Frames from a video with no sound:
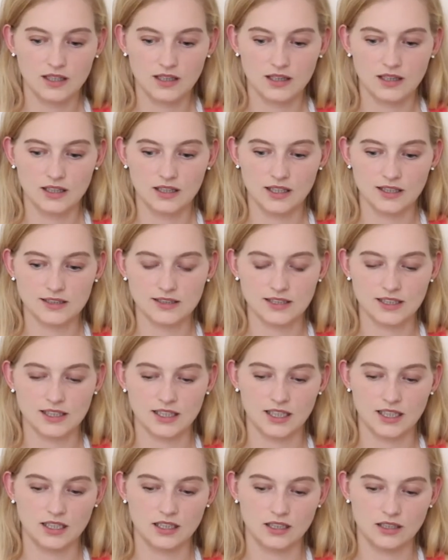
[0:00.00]
Let's
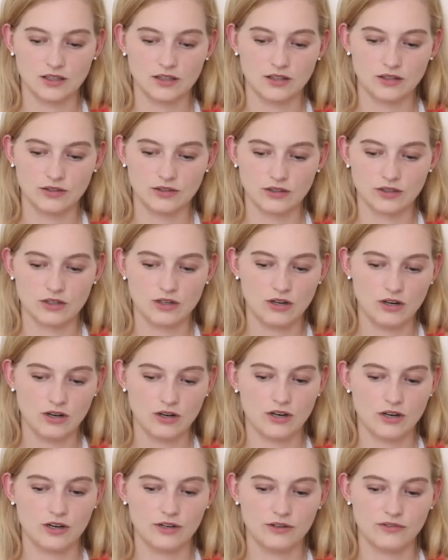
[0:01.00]
get another
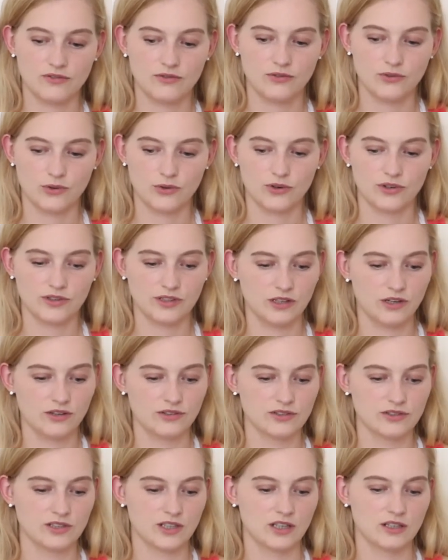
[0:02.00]
card for the other
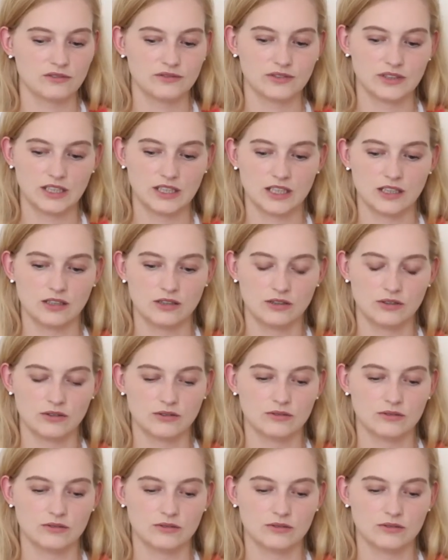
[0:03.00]
side of Leo.